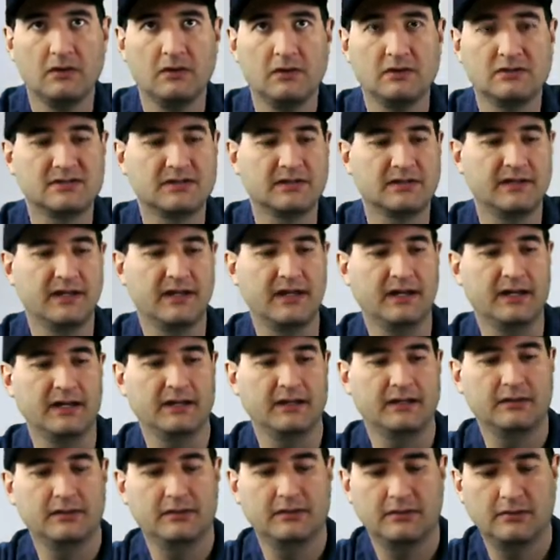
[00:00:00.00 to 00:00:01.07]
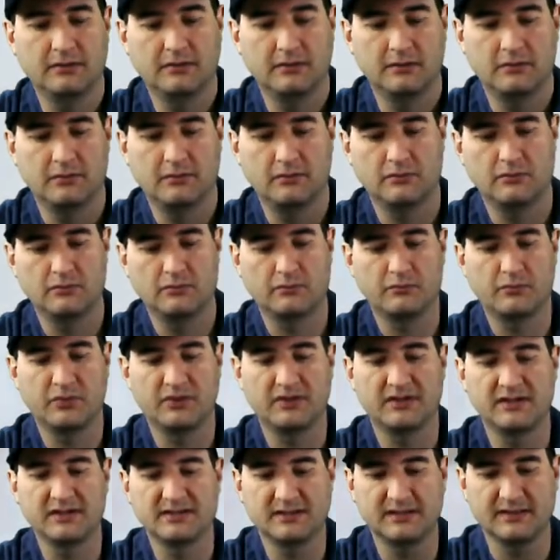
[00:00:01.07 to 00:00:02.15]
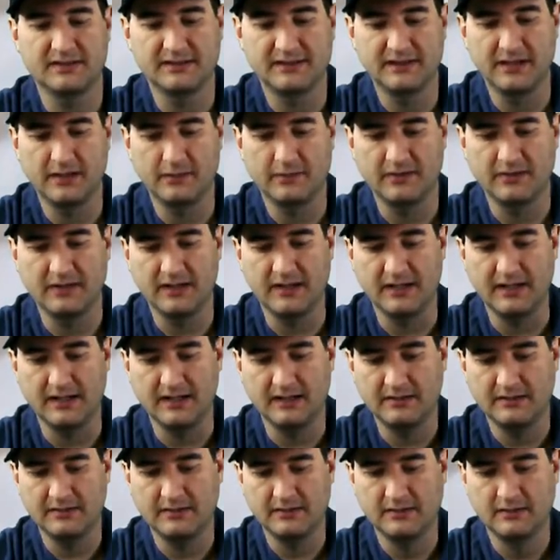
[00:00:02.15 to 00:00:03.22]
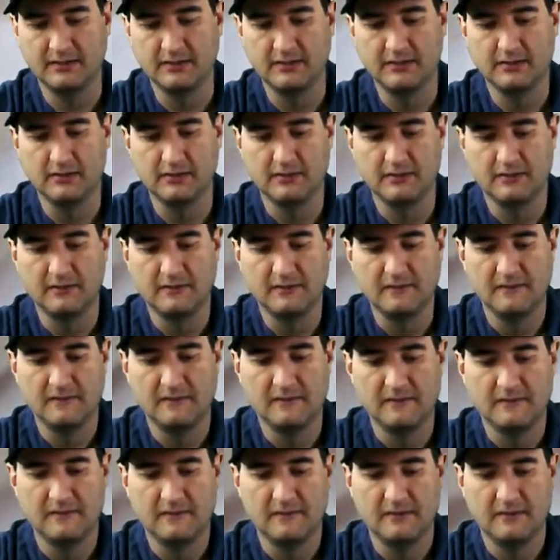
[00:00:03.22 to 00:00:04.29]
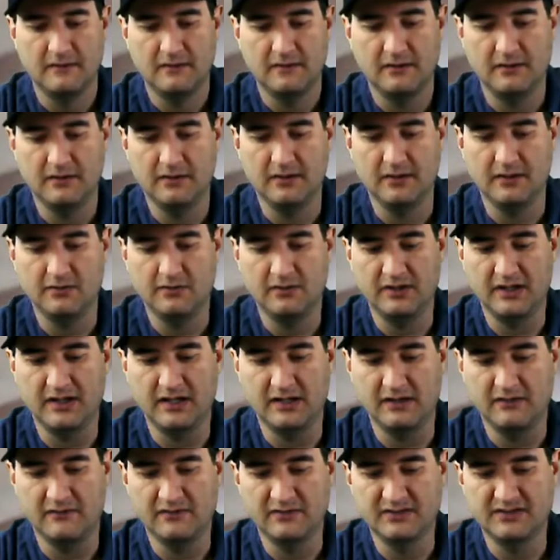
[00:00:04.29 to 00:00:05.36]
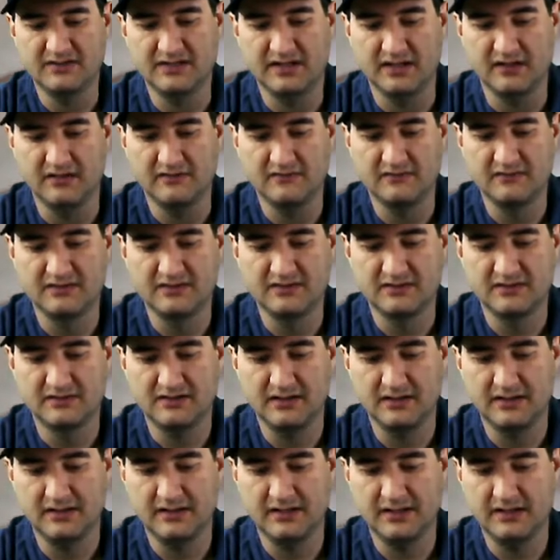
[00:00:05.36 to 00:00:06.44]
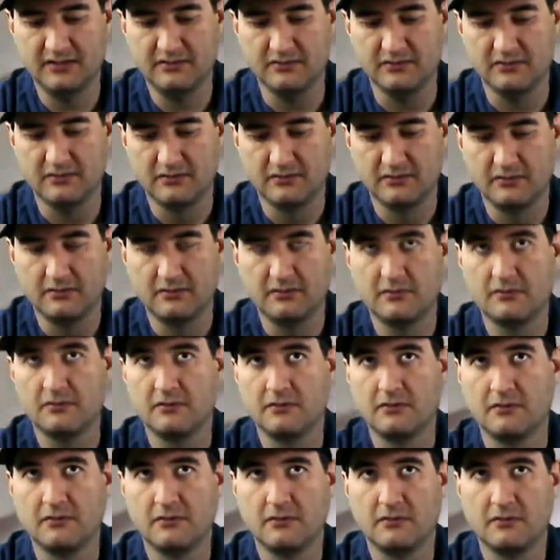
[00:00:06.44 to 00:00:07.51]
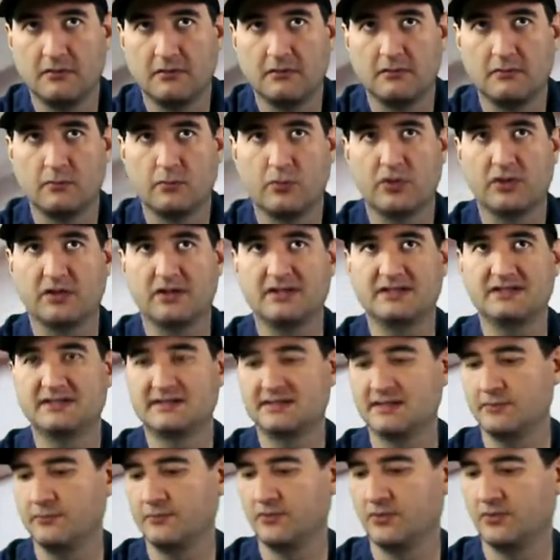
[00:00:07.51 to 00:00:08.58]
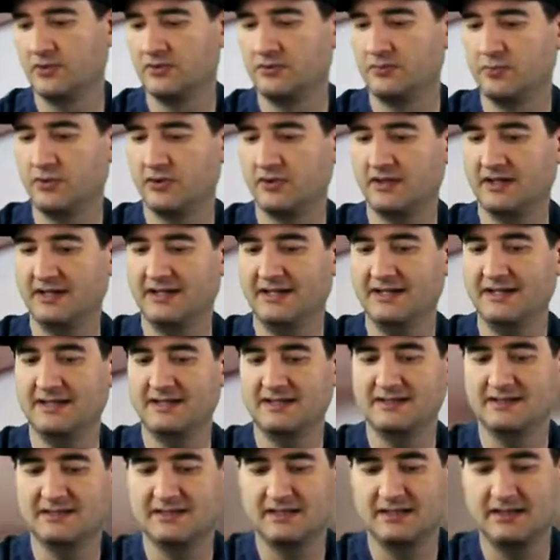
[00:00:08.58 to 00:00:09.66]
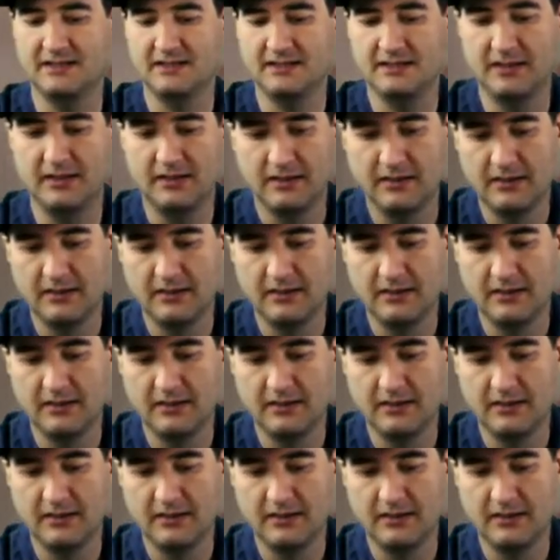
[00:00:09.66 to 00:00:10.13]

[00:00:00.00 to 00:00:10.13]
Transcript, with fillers: So then, we'll put this on top of that. And now we have ourselves a candle. Pretty simple, pretty easy.